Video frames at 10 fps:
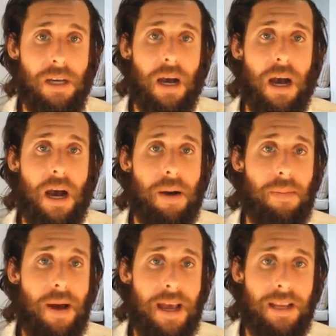
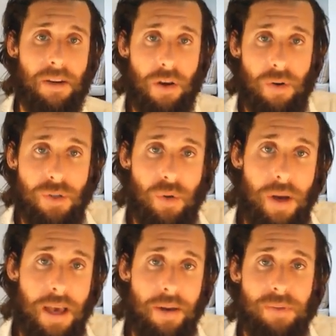and across your
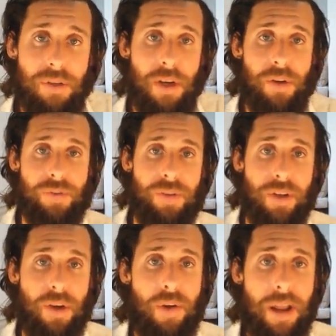hips, so that
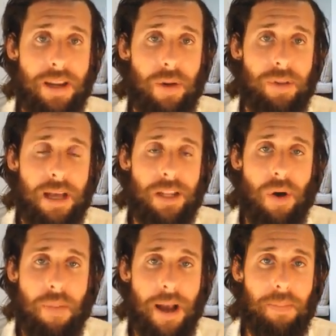you don't end up with that
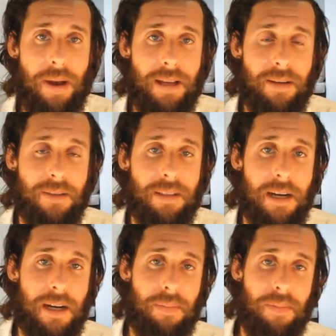lower back pain
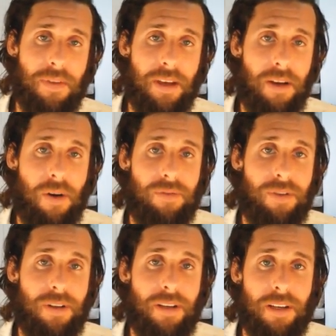that
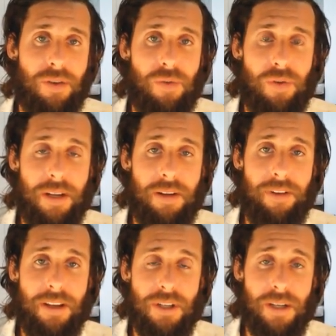often can ruin an
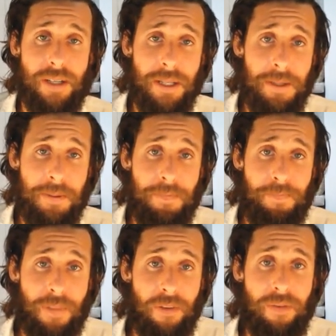adventure.
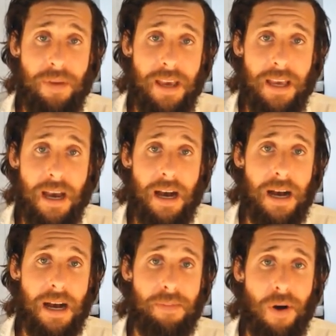For me,
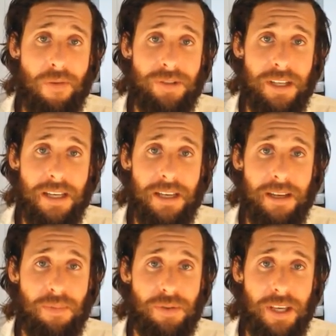obviously,
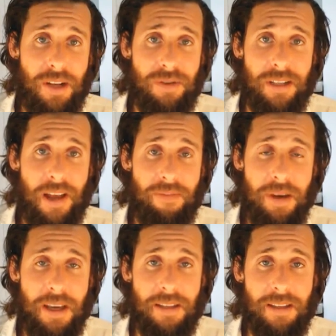mosquitoes love
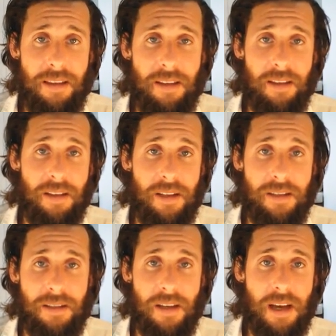me. They think that
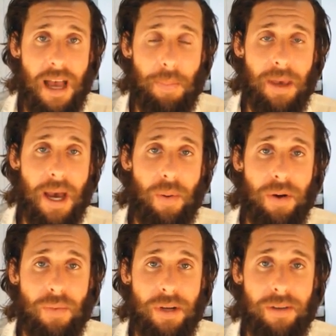it's happy
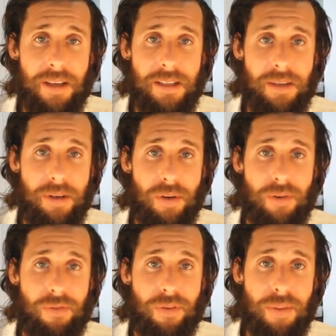hour whenever they see me, or
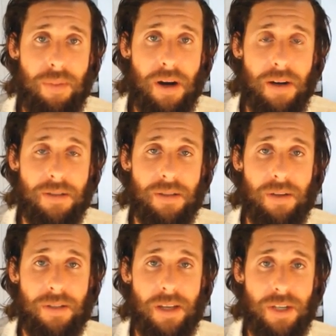a free bar. So
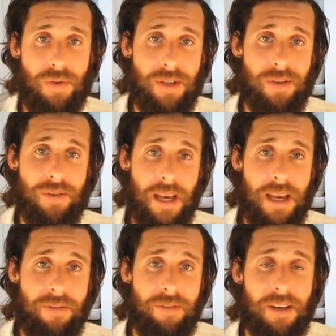it's like drinks on
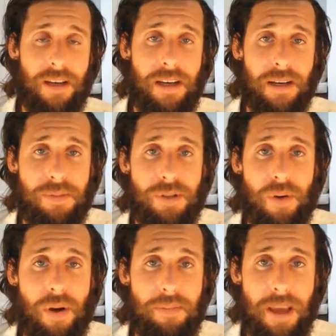Dave.
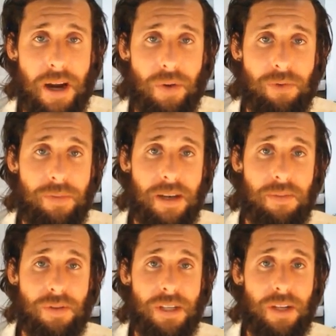So I'm carrying with me a
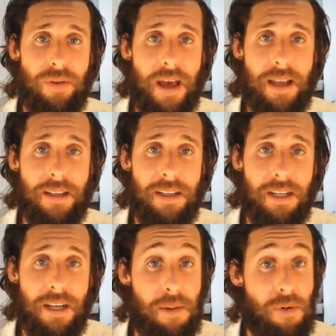mosquito net,
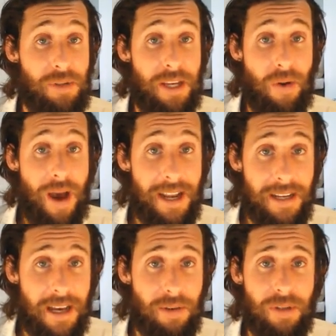a mosquito head
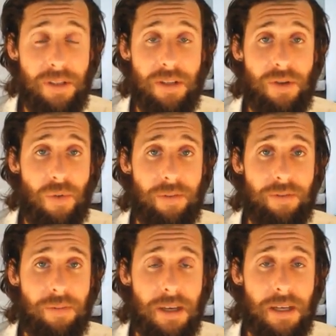net, which is a new one
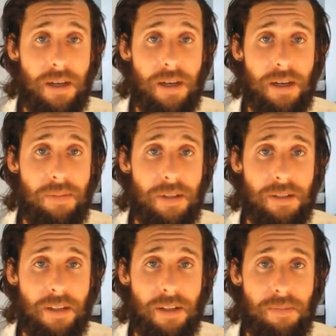for me. It's going to